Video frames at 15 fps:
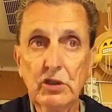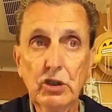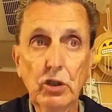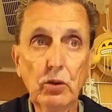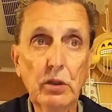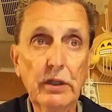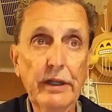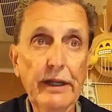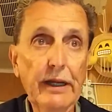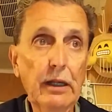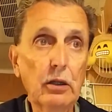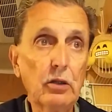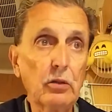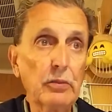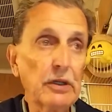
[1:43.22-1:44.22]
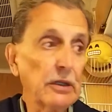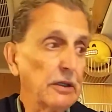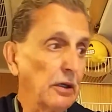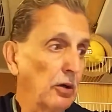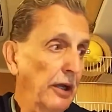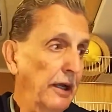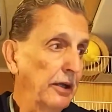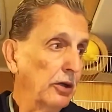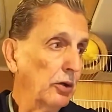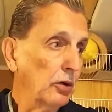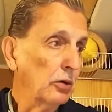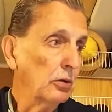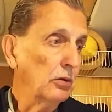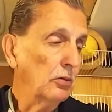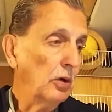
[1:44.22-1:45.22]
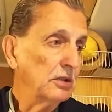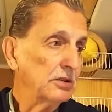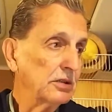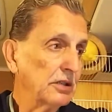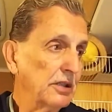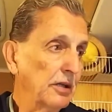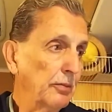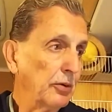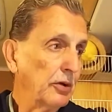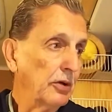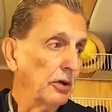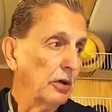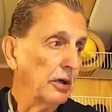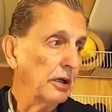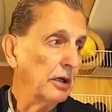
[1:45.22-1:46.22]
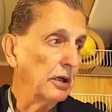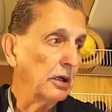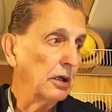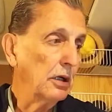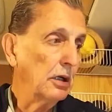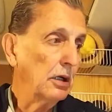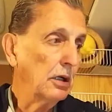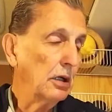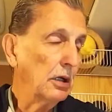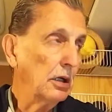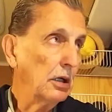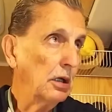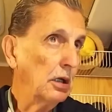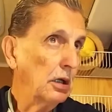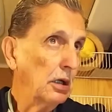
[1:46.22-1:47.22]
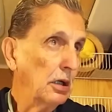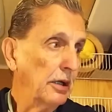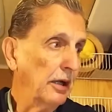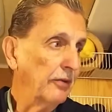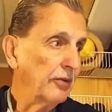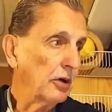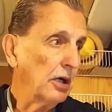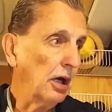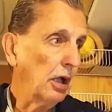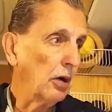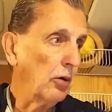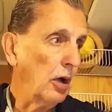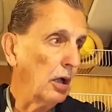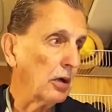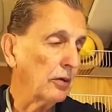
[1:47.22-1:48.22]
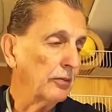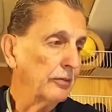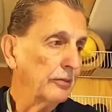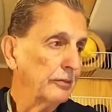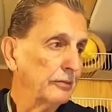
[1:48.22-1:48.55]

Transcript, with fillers: Cooling down a little bit there. Hey Google, what's the temperature in Denver, Colorado?